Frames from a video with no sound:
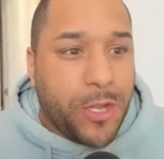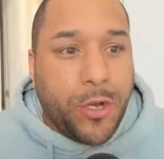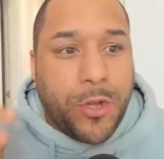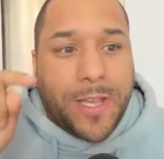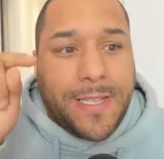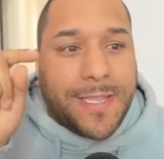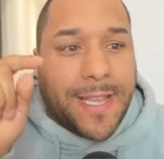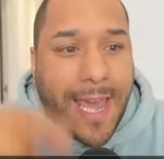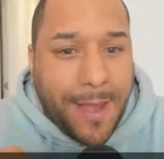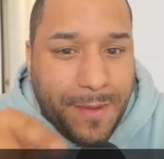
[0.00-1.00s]
you look into
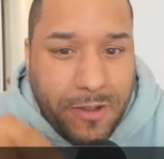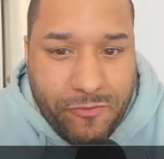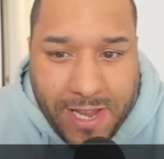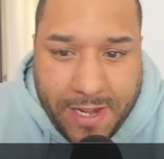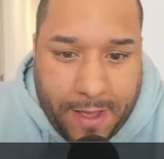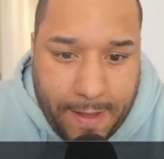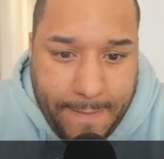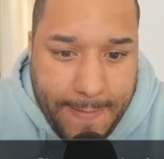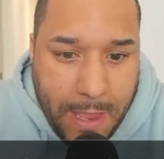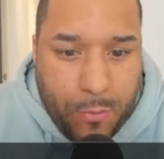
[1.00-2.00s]
gaming
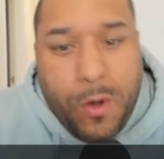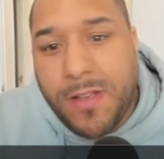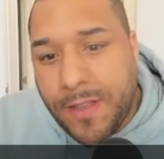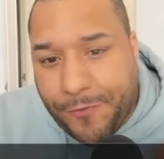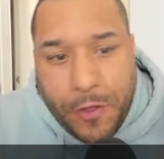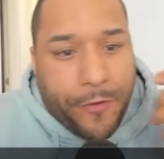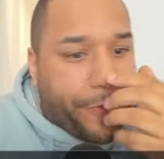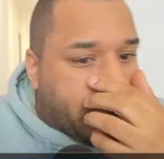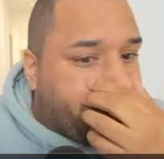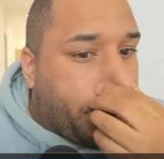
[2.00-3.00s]
arena, well, a few
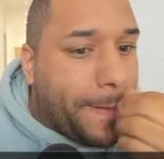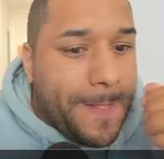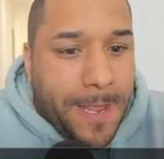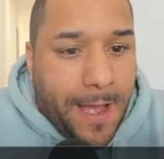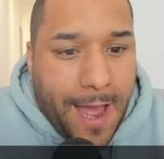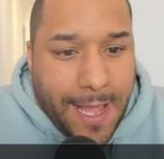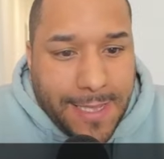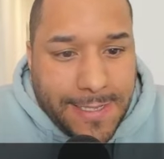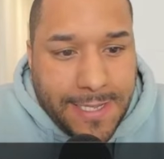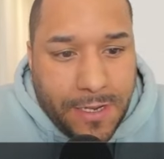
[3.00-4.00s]
things, but I
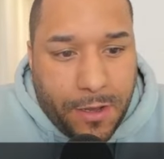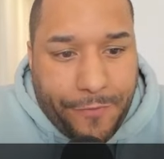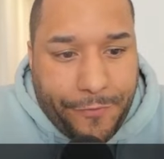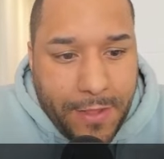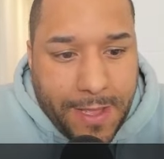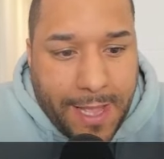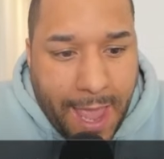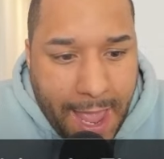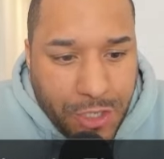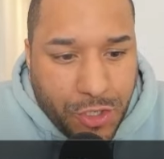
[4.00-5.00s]
can see a lot of
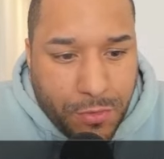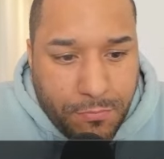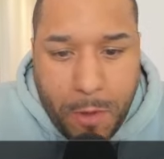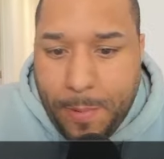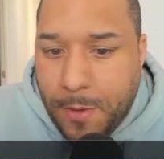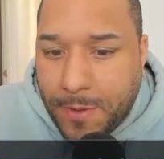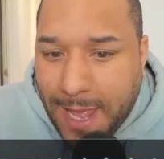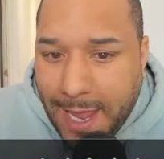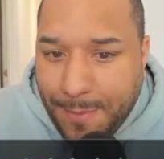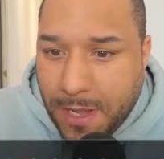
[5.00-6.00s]
casual mobile
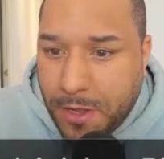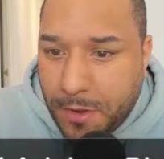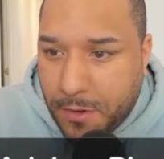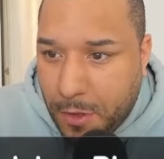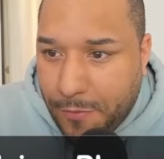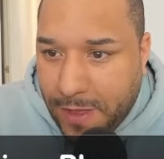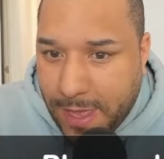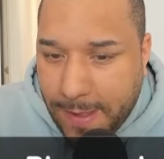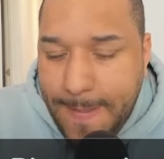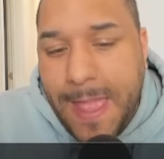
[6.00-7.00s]
gaming going on over
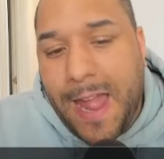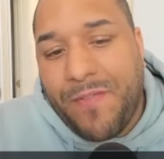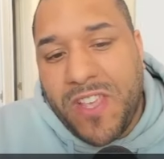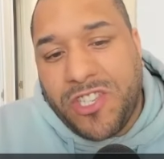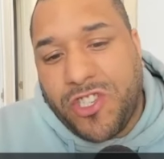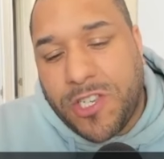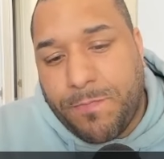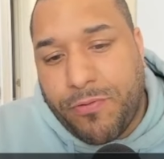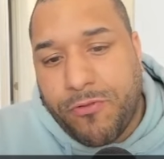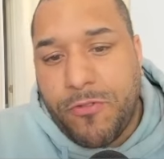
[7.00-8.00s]
here. And this
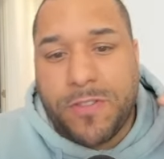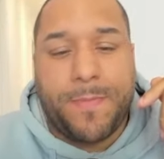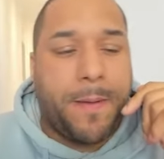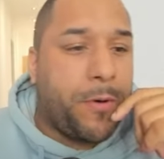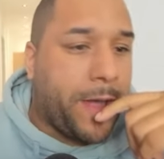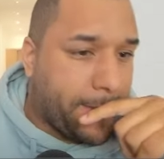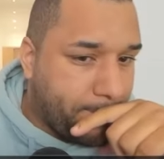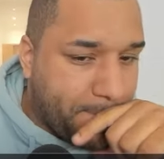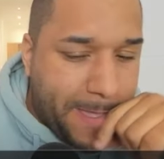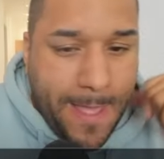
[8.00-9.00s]
just proves my
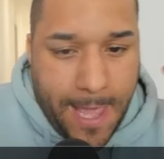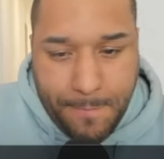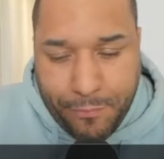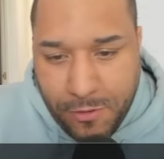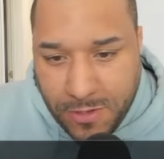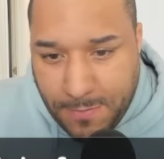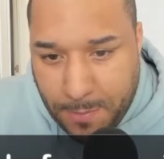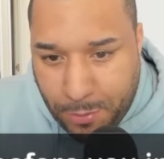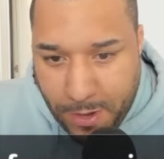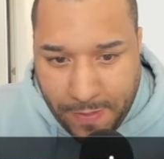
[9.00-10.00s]
point. It proves my
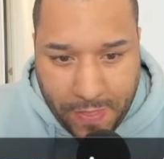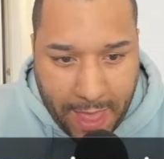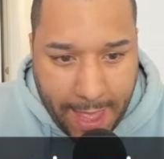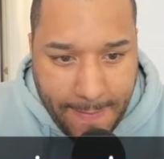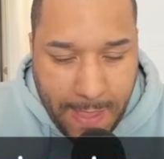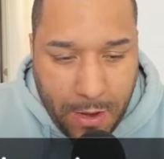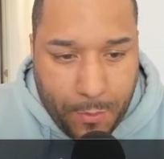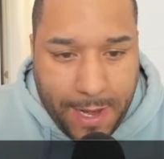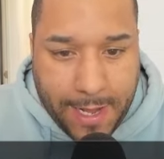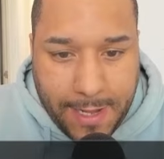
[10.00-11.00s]
point that
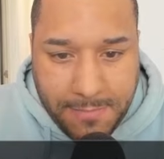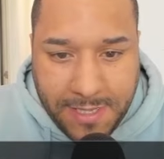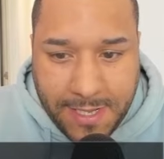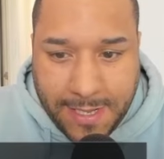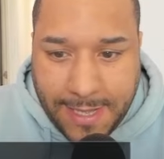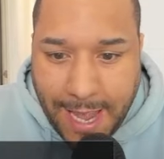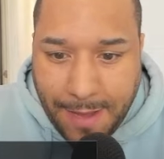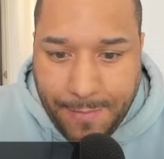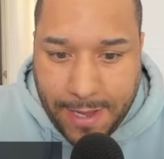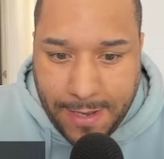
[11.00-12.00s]
when it comes to
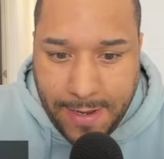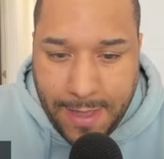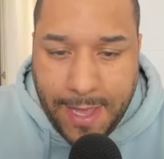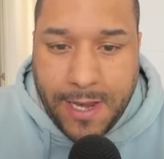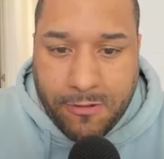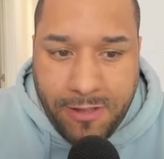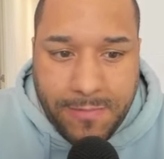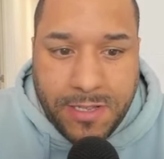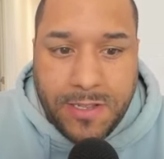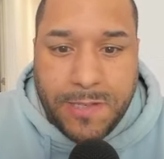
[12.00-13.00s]
gaming in the
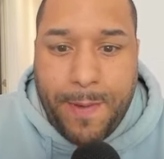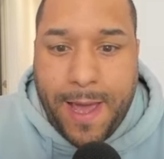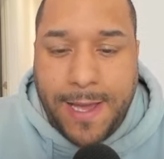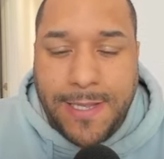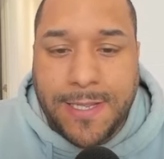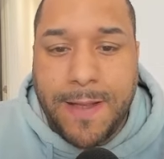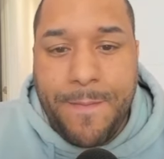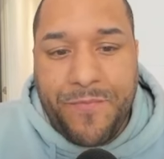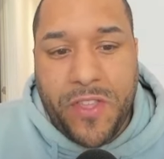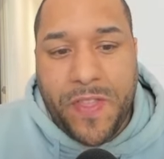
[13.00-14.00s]
crypto space,
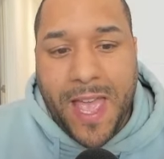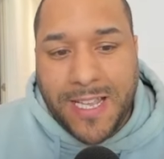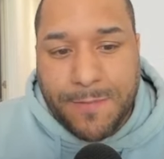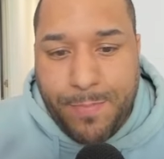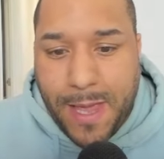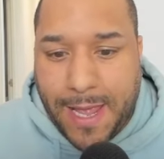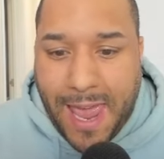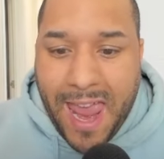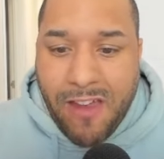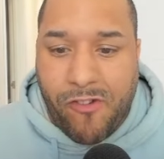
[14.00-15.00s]
the next big
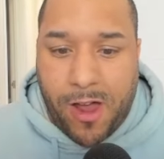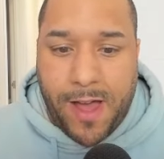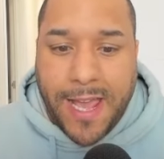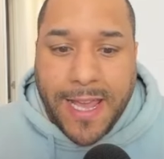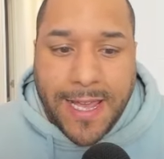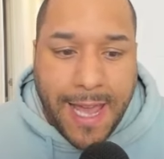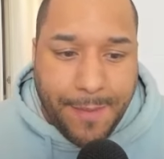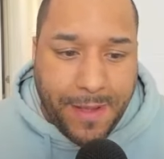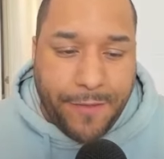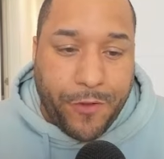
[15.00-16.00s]
era in
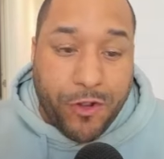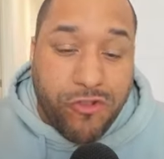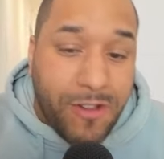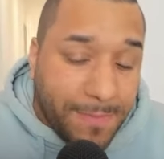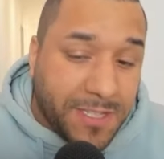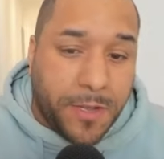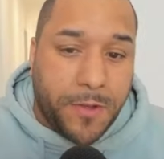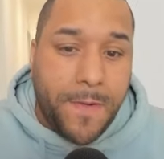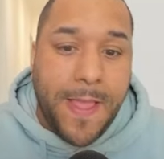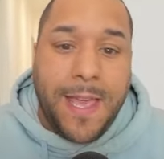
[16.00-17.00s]
gaming for
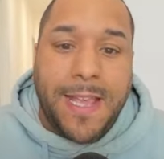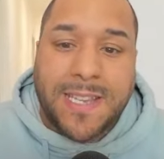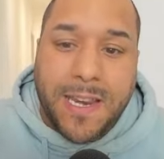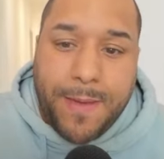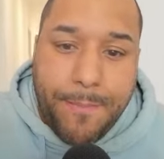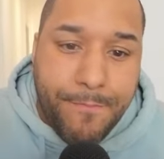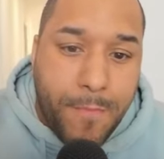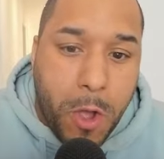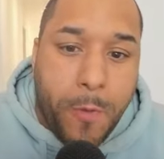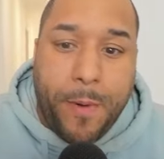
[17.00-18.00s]
crypto is going to be
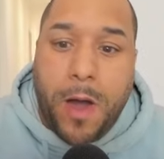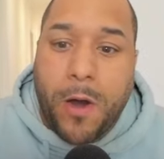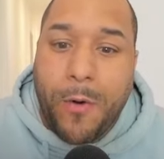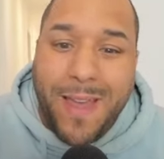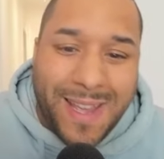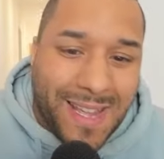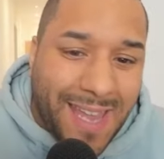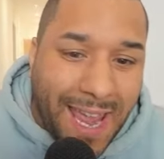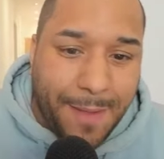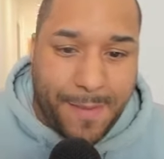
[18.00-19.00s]
mobile
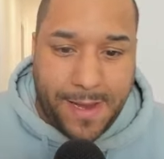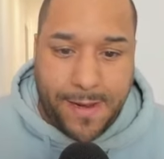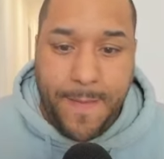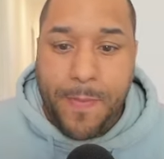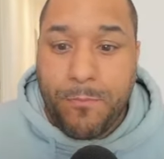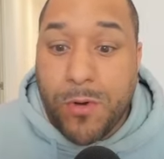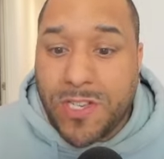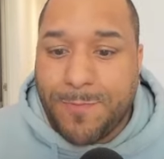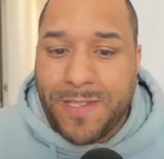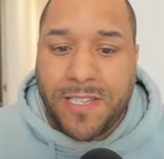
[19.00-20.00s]
gaming, more
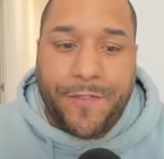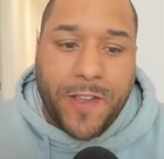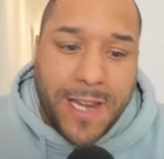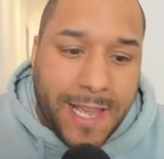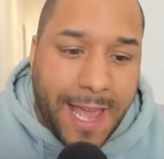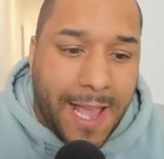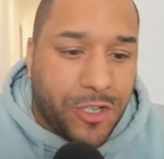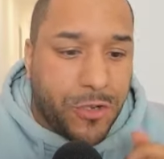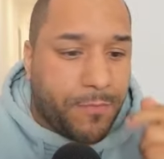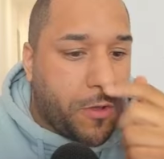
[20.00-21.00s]
specifically
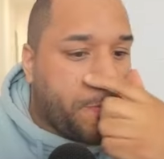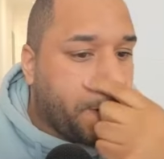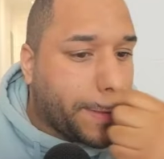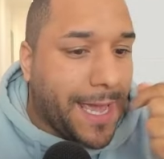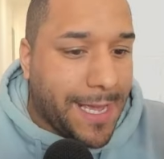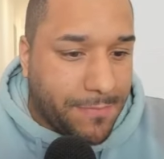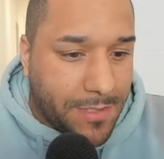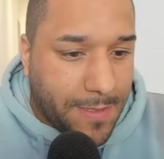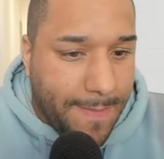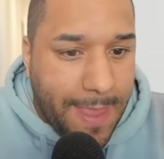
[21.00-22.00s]
casual mobile
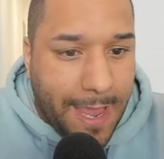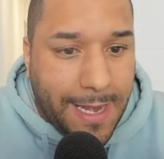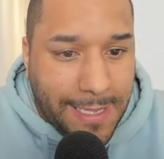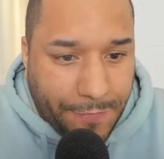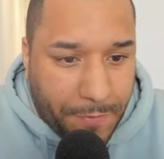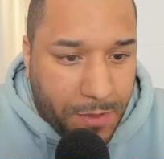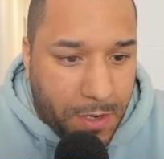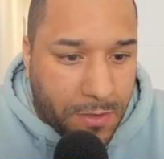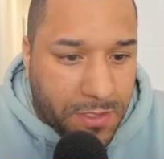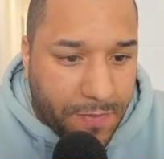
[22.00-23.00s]
games. At least from the
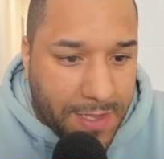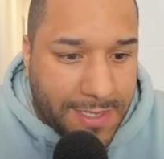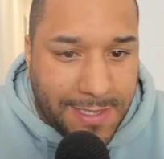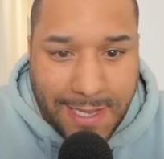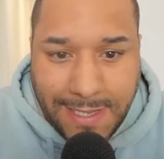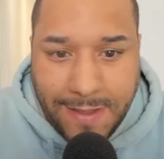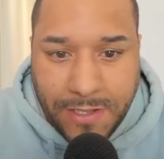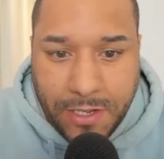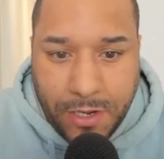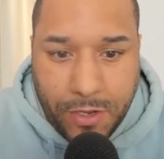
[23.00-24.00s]
looks of this, is that's how
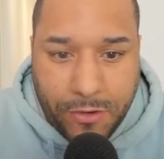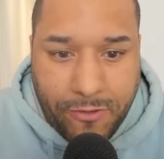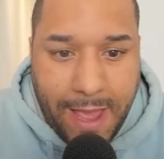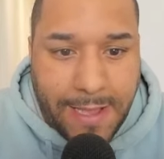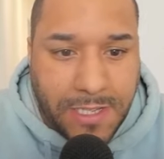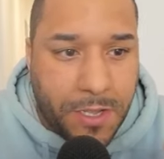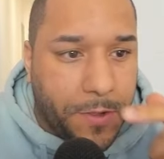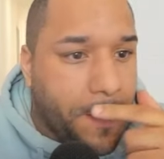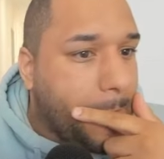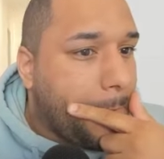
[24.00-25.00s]
it's going to look, right?
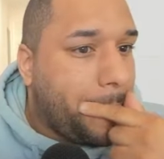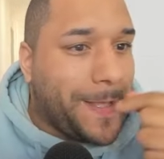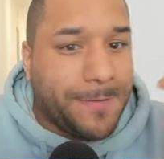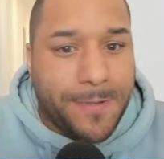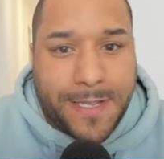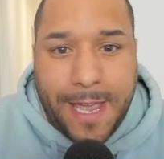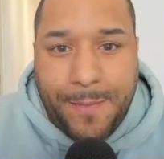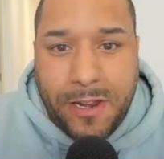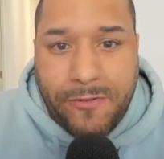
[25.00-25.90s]
So this was Gaming